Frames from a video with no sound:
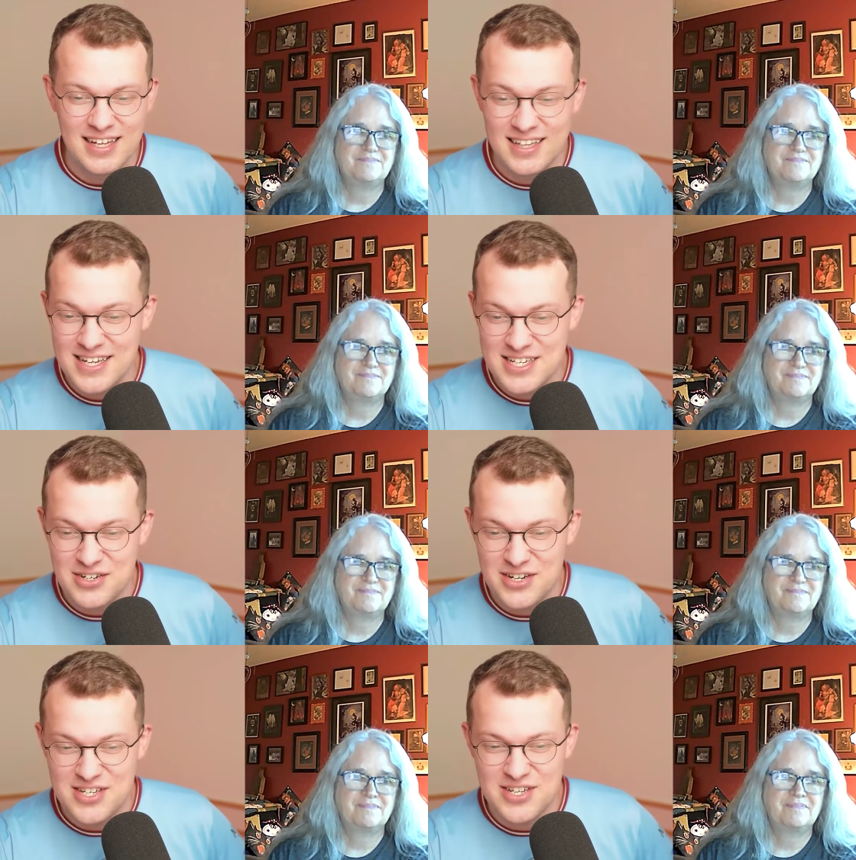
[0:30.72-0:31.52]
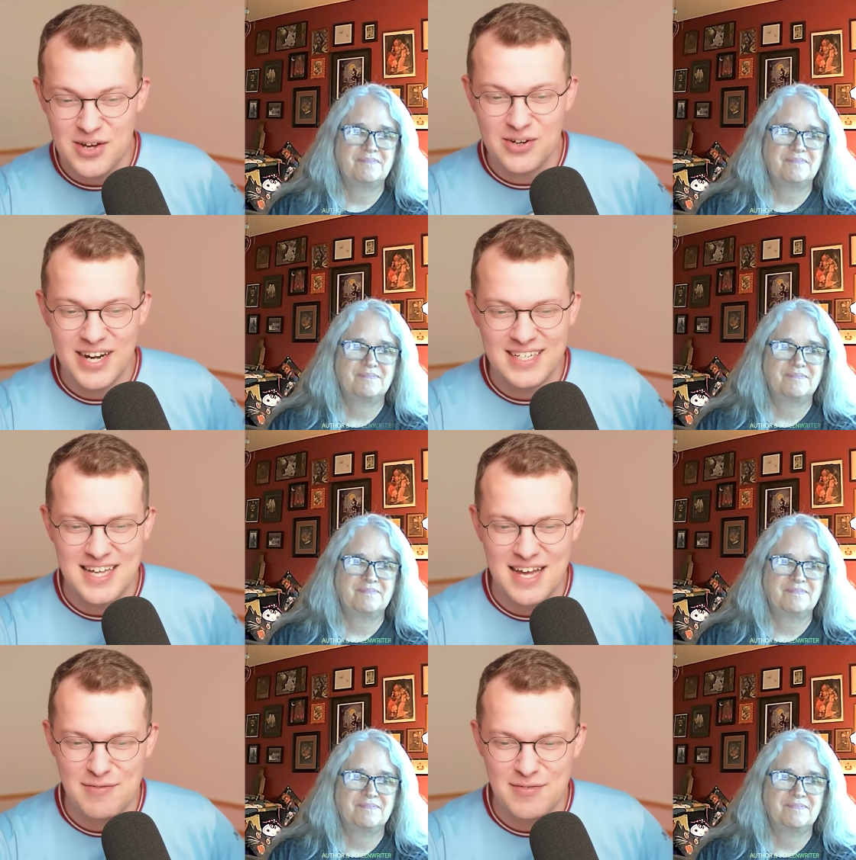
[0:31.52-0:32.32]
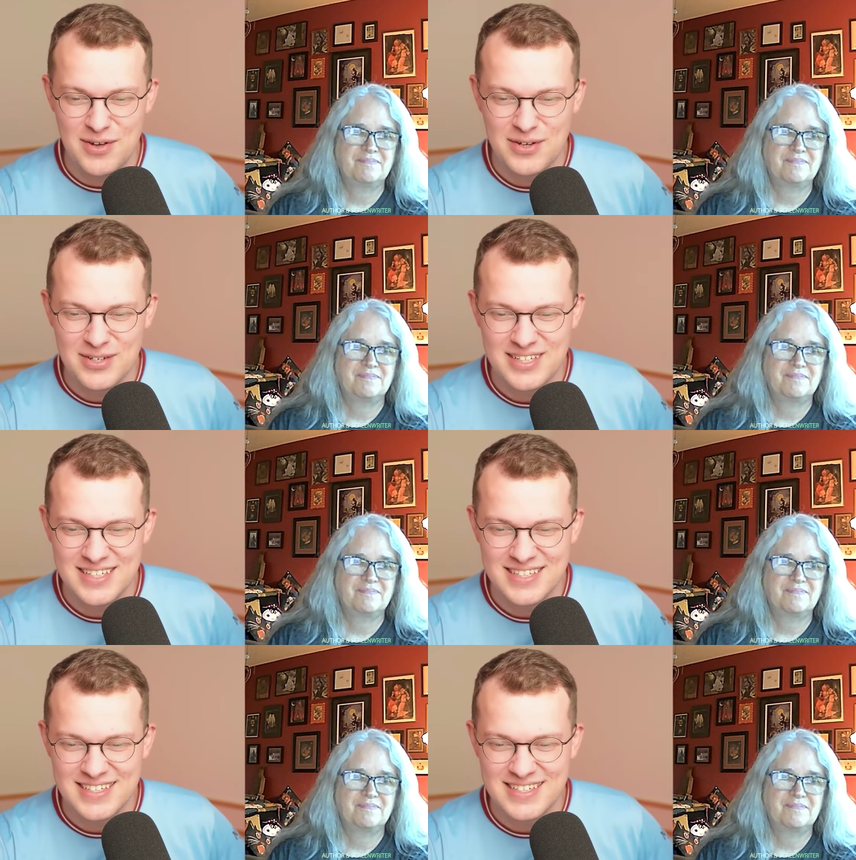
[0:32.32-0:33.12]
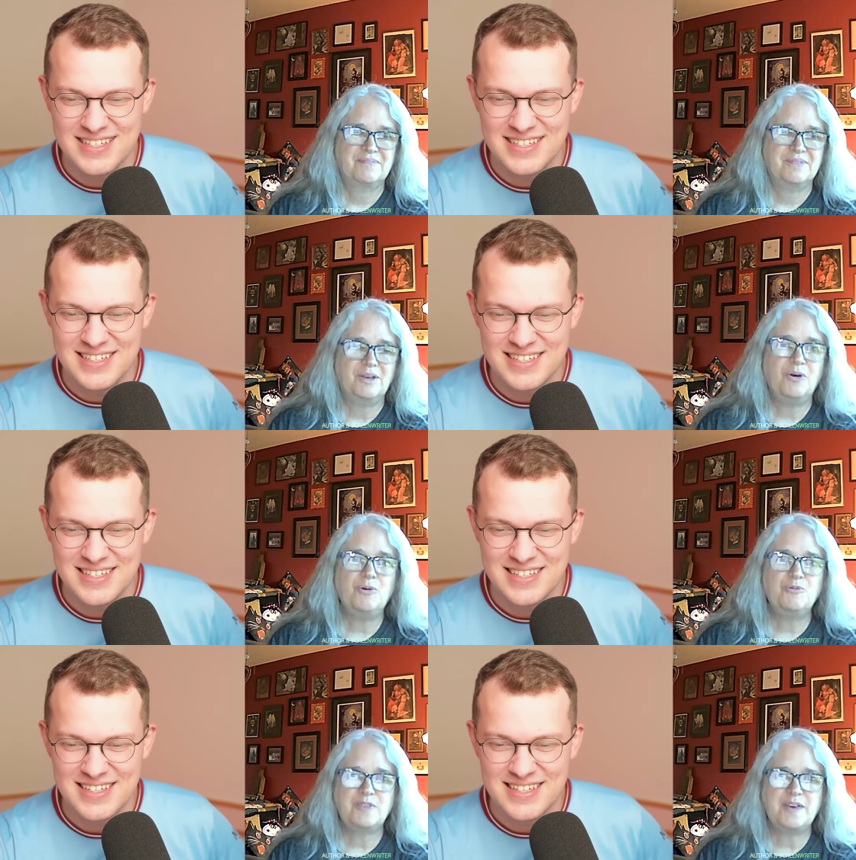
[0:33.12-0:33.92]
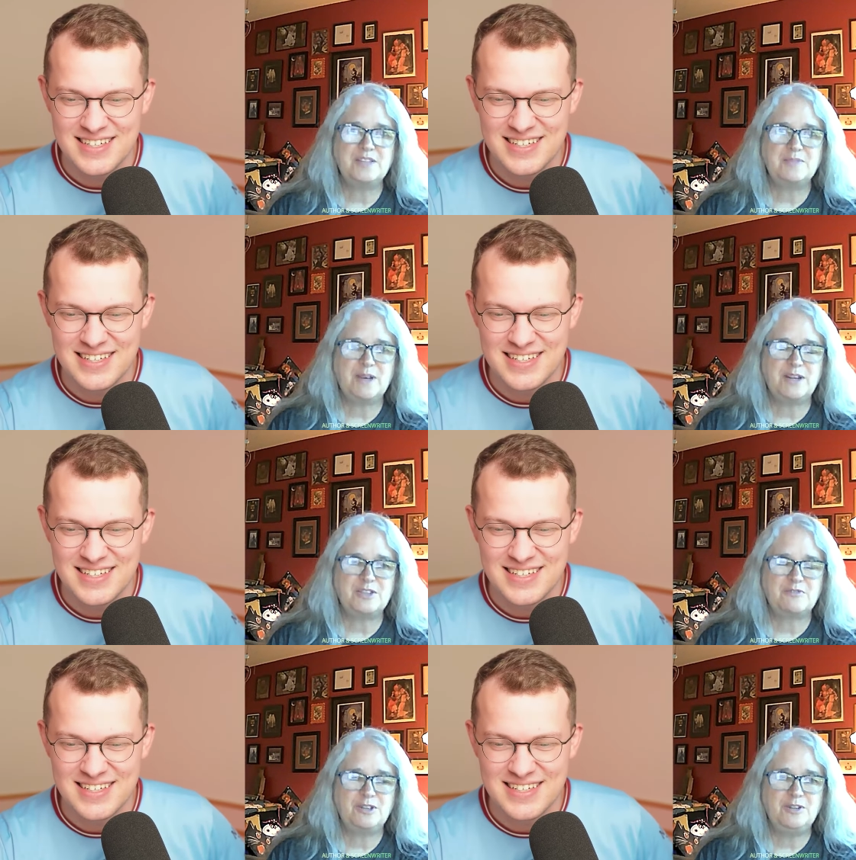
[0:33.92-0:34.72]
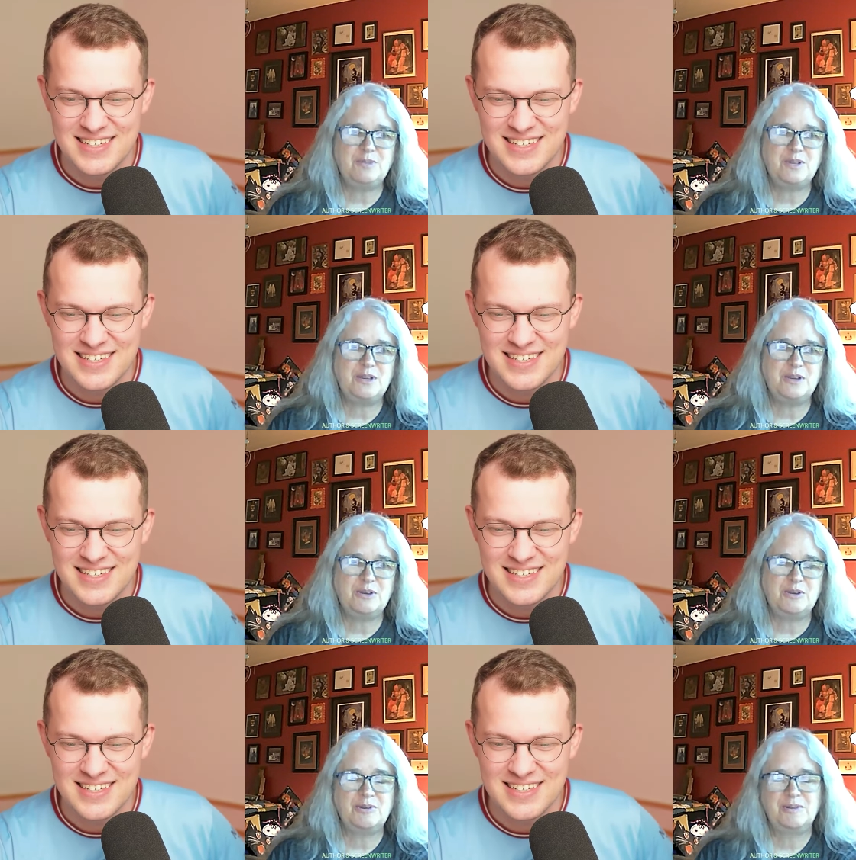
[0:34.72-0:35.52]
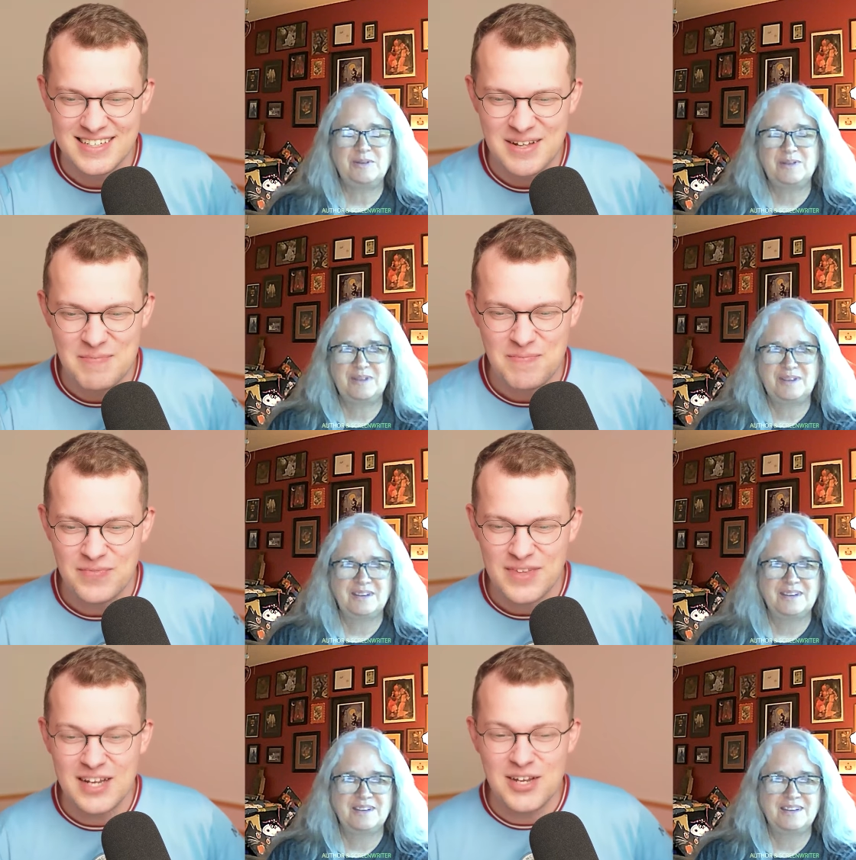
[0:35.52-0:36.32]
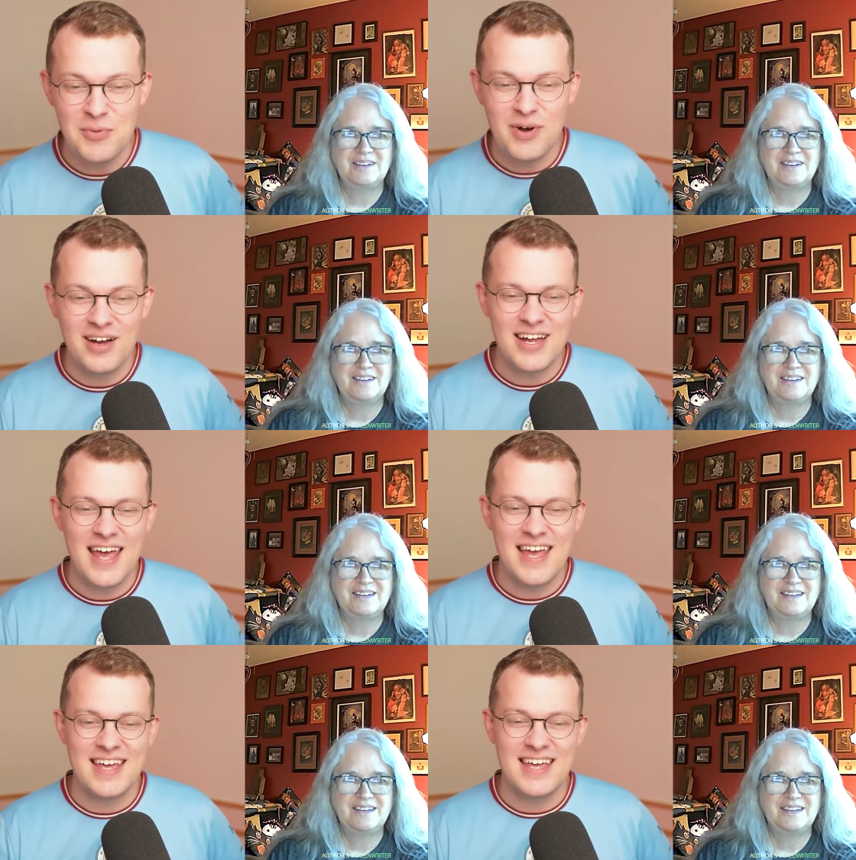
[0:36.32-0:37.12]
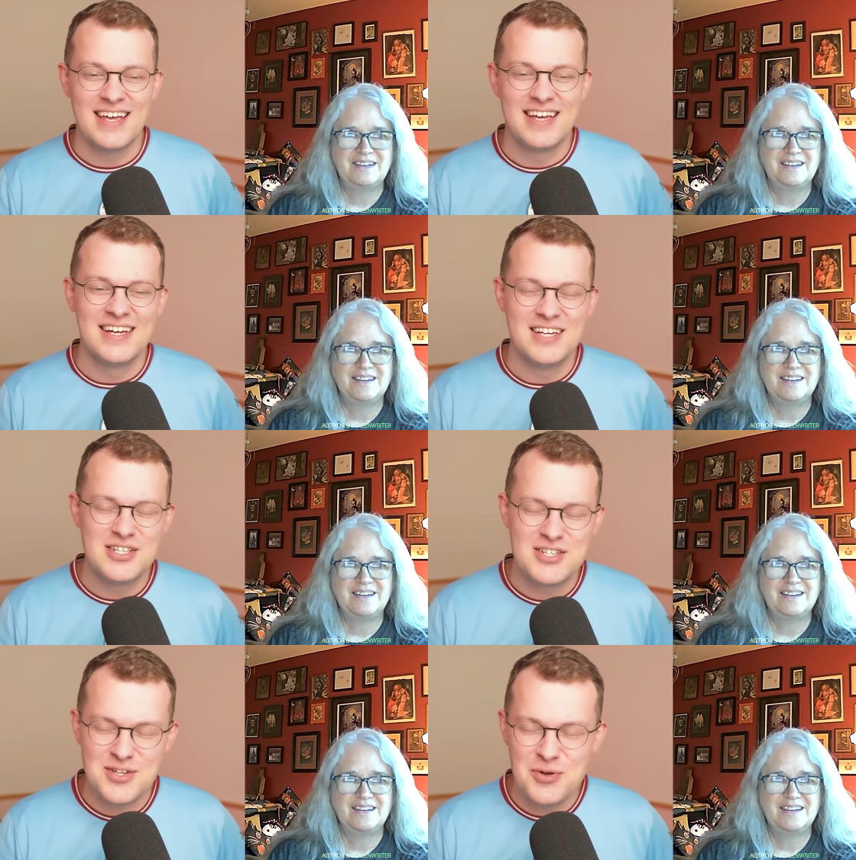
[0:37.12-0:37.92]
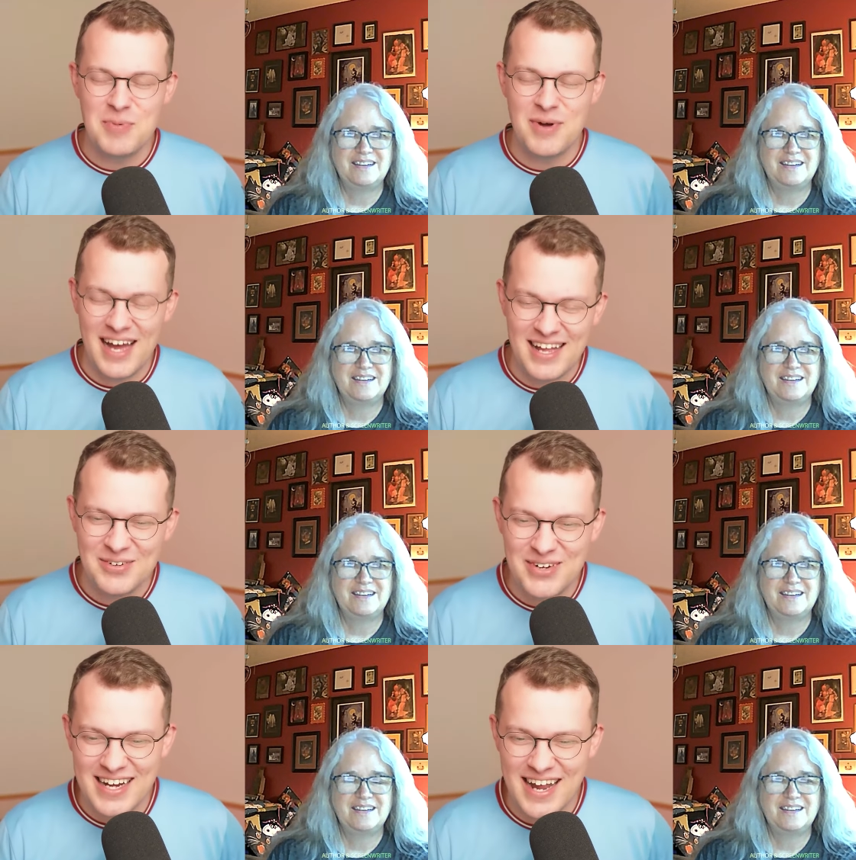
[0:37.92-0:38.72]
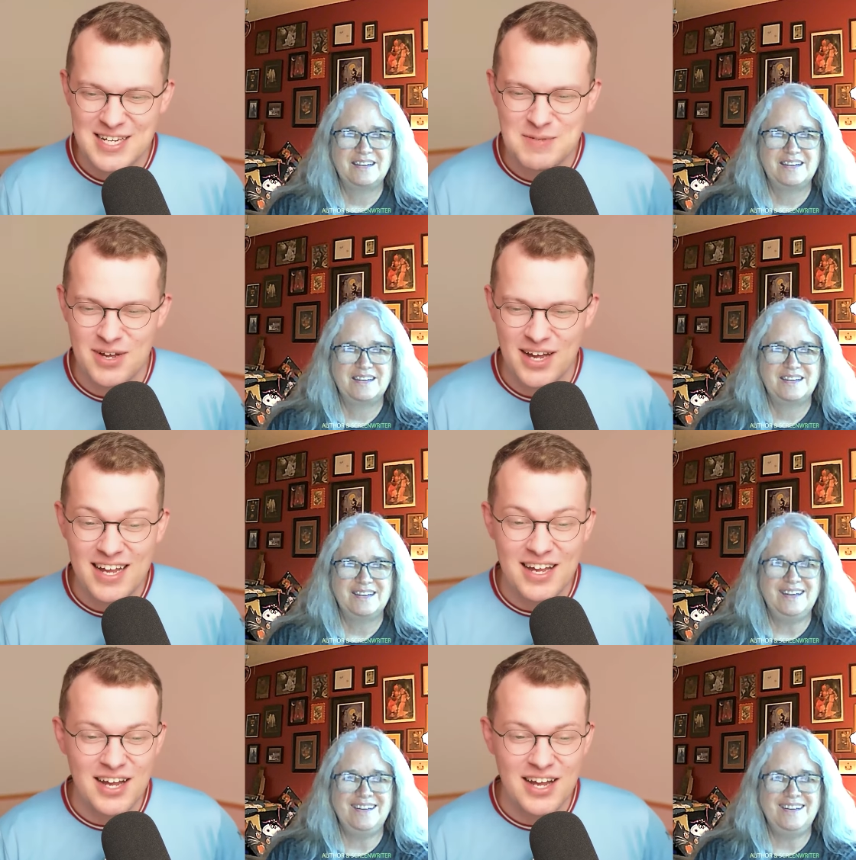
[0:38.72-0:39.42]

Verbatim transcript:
Speaker 1: And Lisa, it's so great to have you.
Speaker 2: Oh, thanks, man. It's fun to be here.
Speaker 1: And you are a super Halloween expert, I,